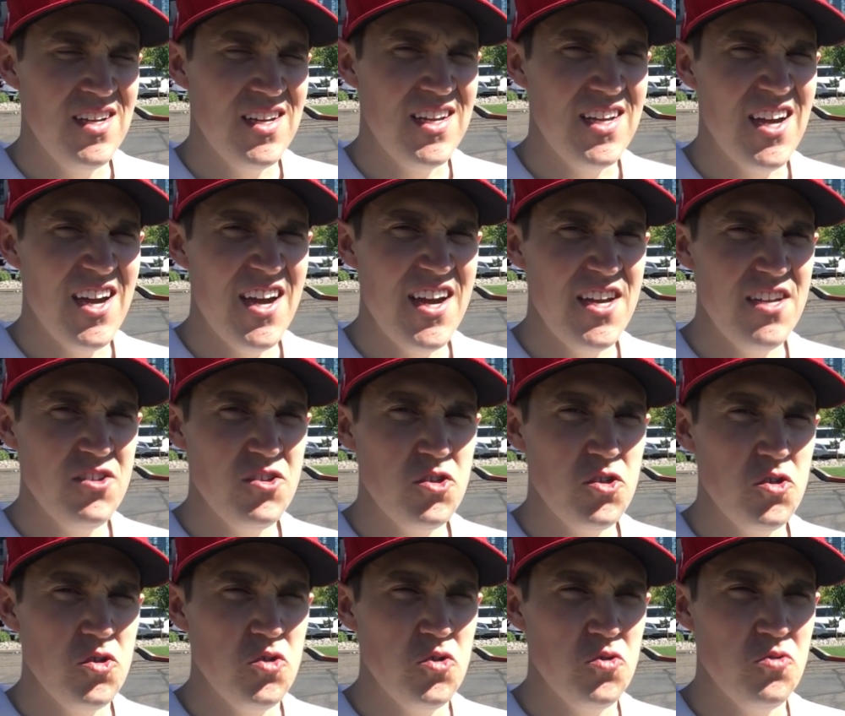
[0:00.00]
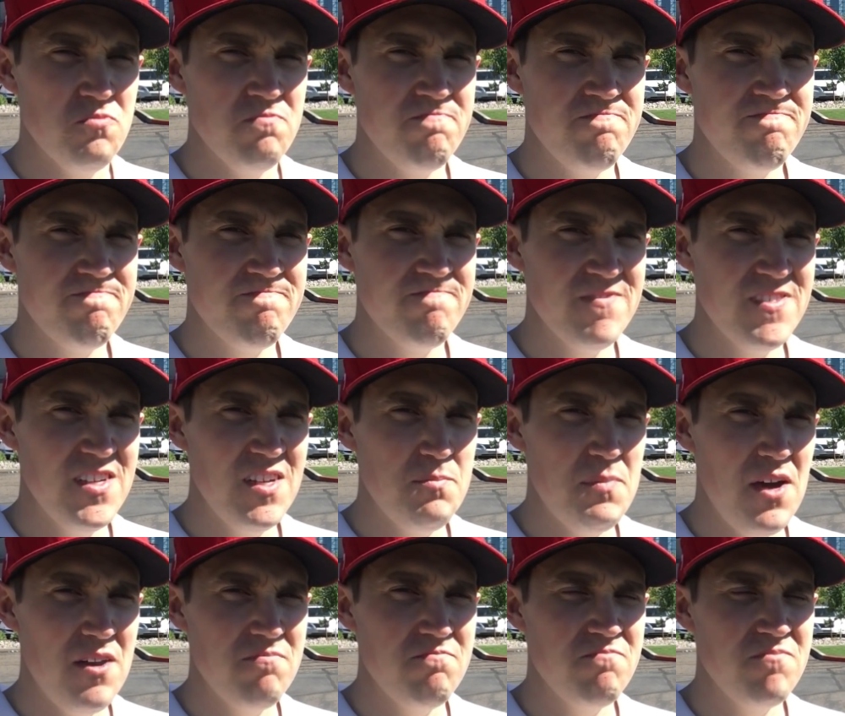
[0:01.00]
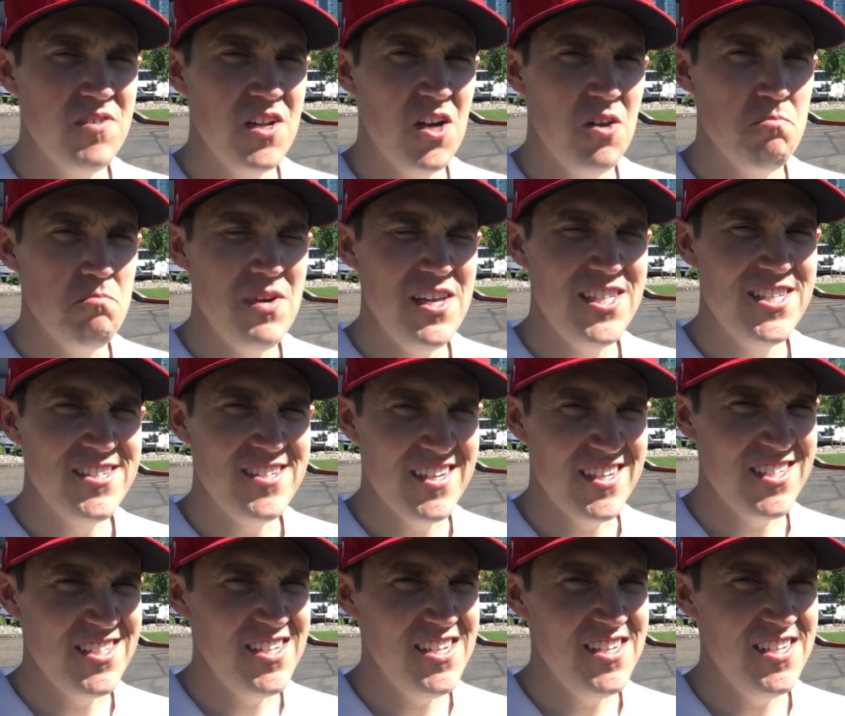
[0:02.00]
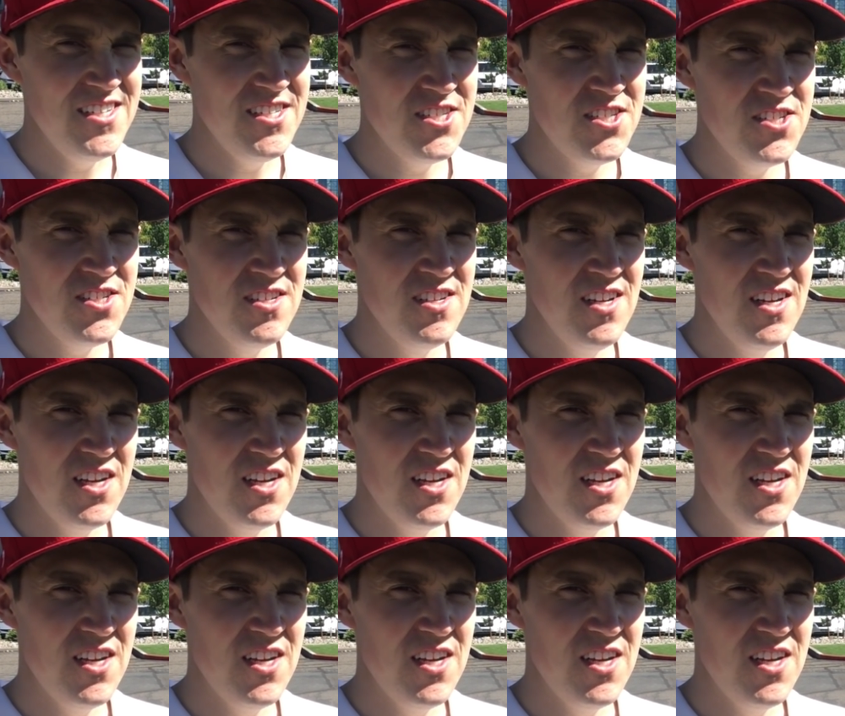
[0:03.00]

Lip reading: guys who, about mid-60s,